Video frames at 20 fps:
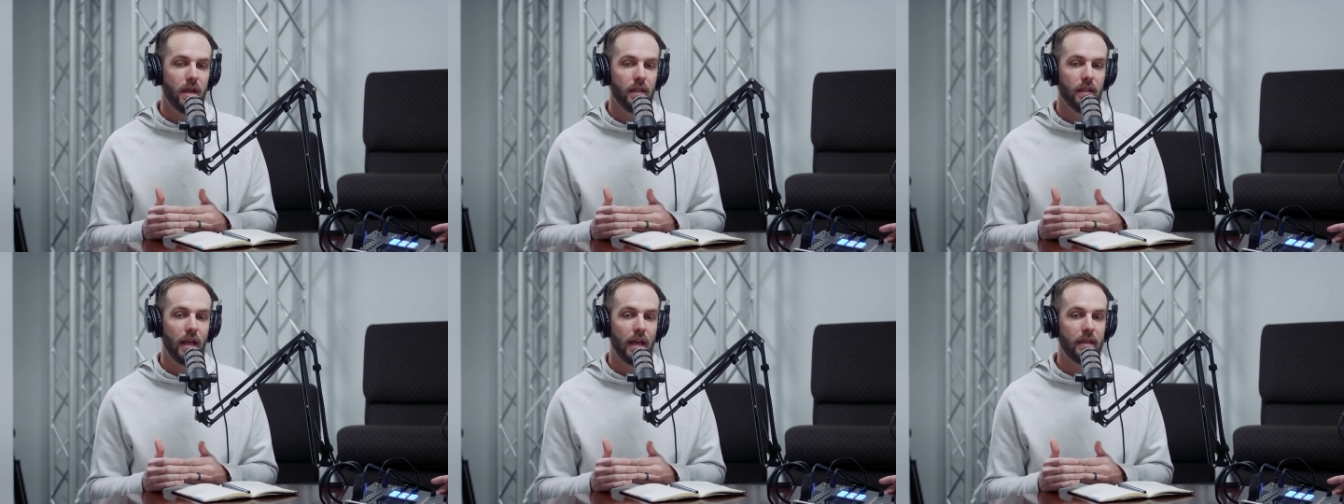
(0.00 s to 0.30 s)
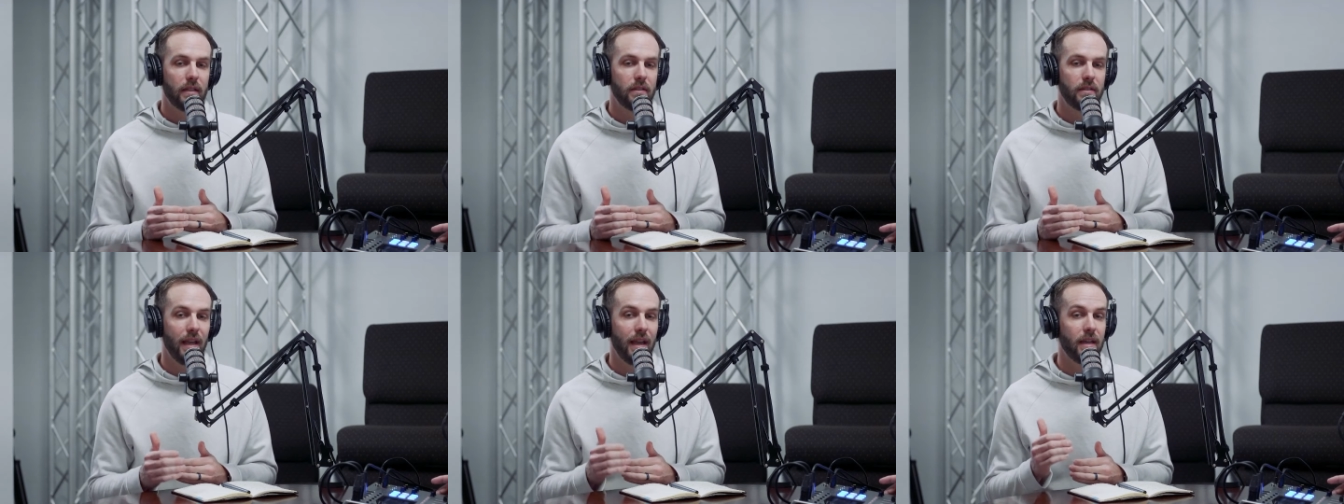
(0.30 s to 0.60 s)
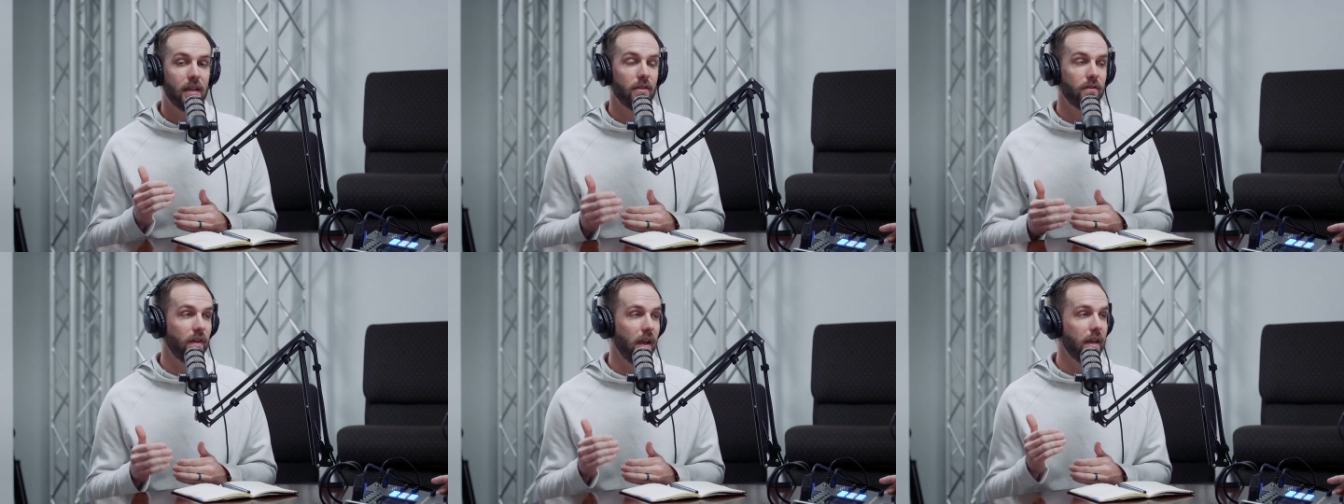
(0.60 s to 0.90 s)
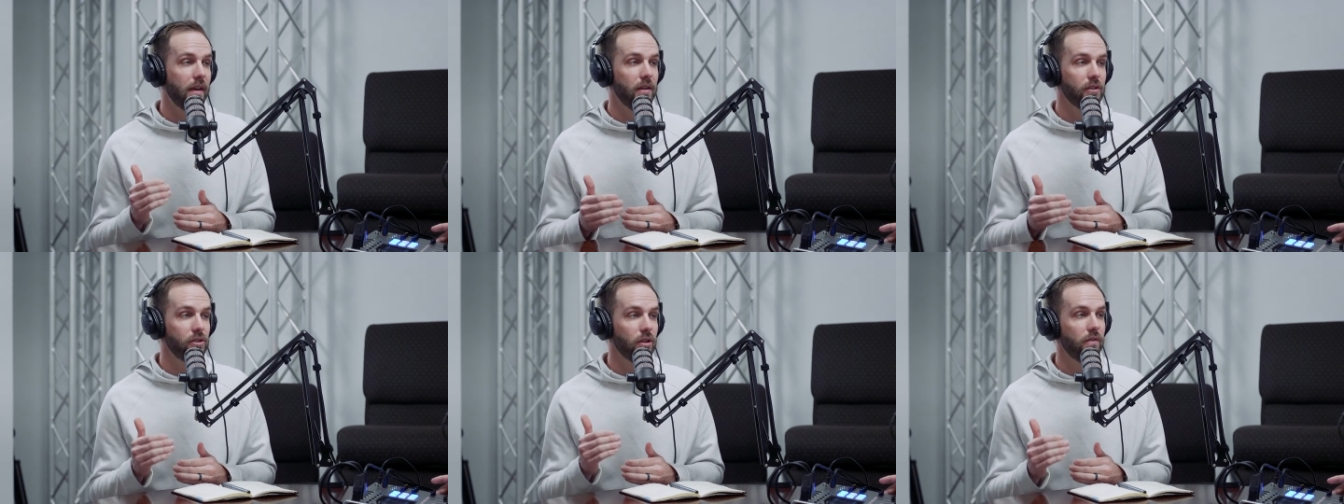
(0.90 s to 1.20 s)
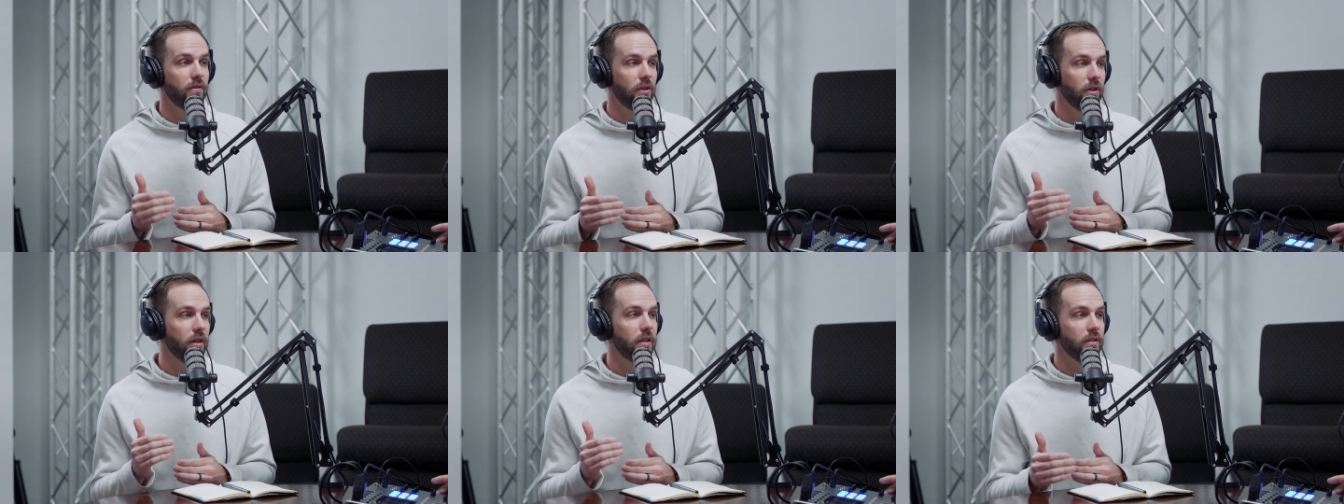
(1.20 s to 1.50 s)
like take advantage
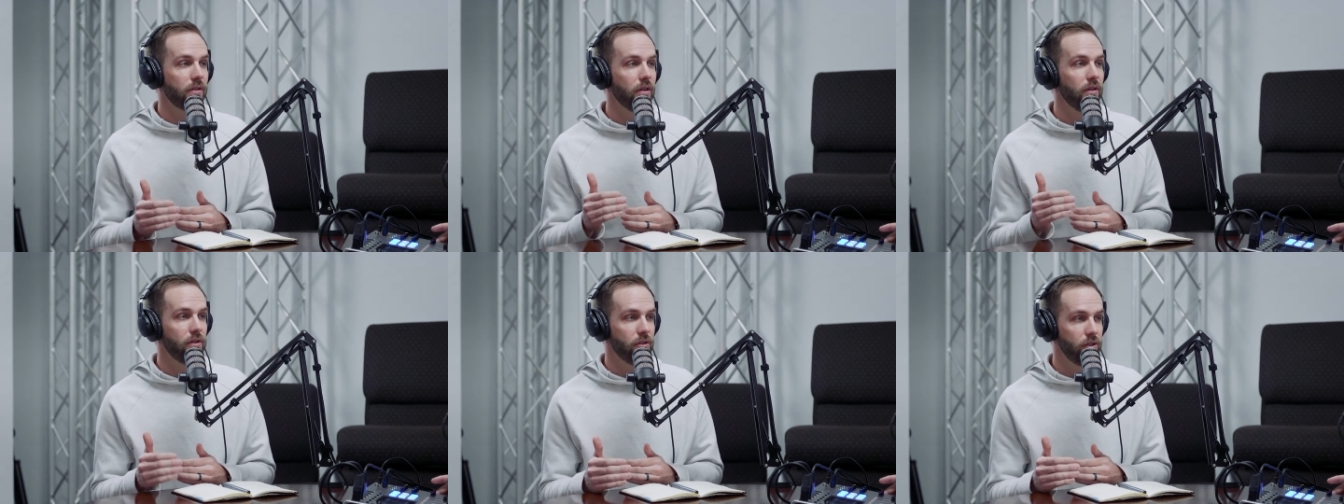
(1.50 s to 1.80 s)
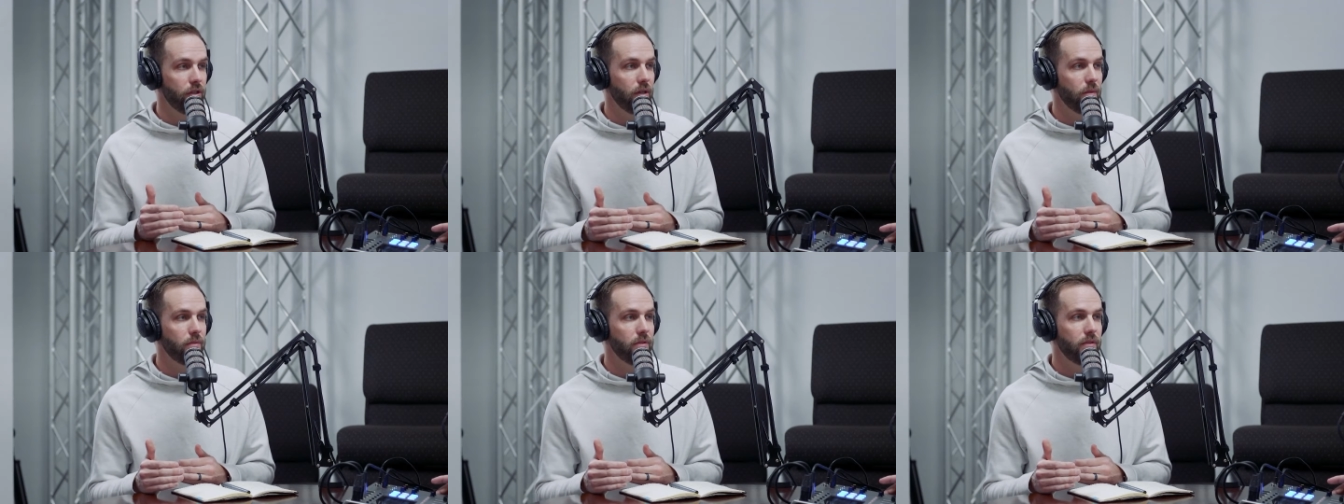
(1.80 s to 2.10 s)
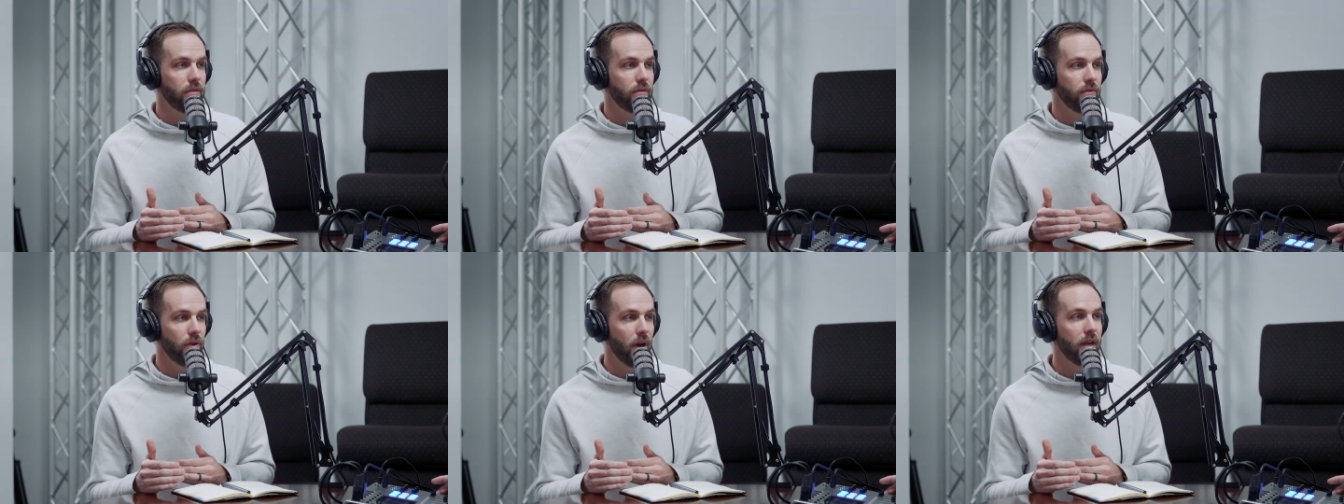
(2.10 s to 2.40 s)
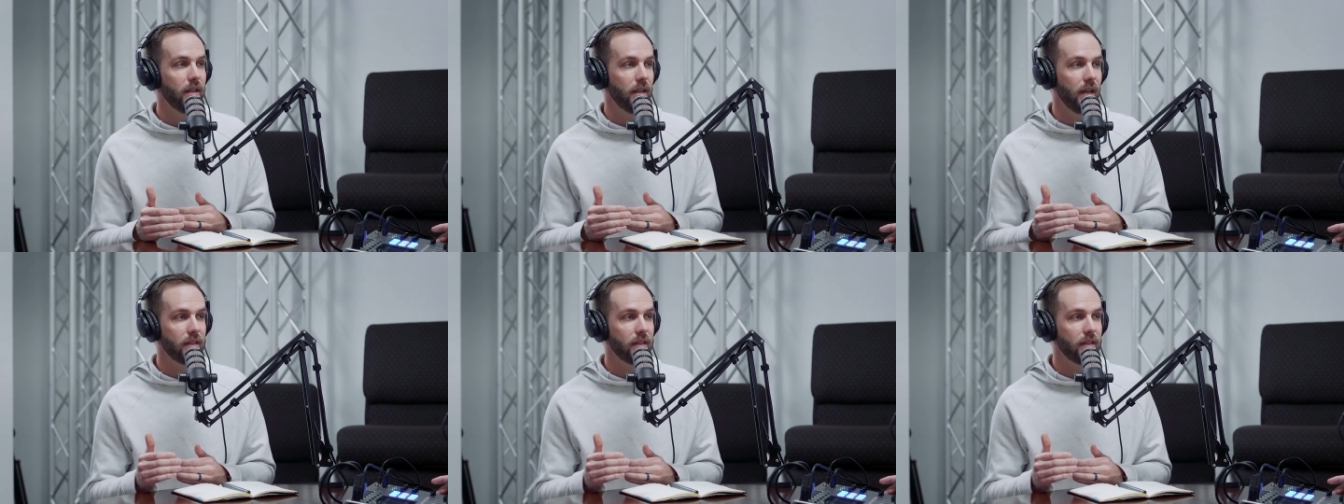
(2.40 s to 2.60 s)
of your internships, mm -hmm. right?